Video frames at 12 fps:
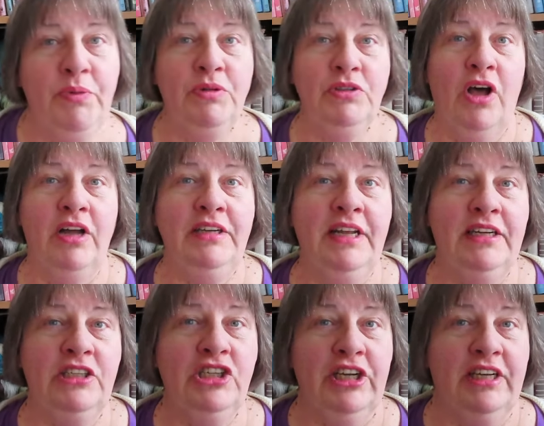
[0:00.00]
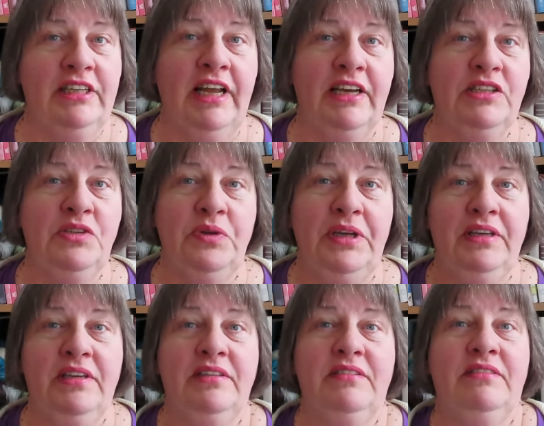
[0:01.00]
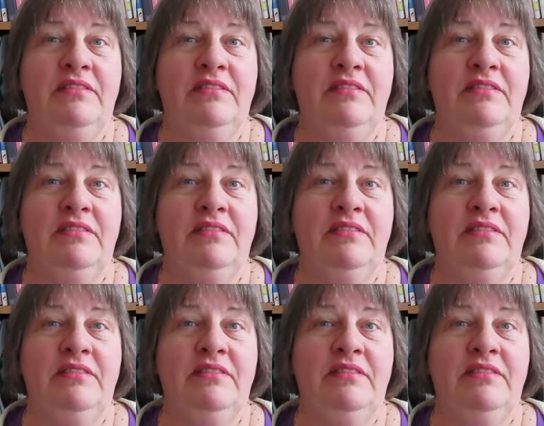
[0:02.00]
will not knit a chicken next week,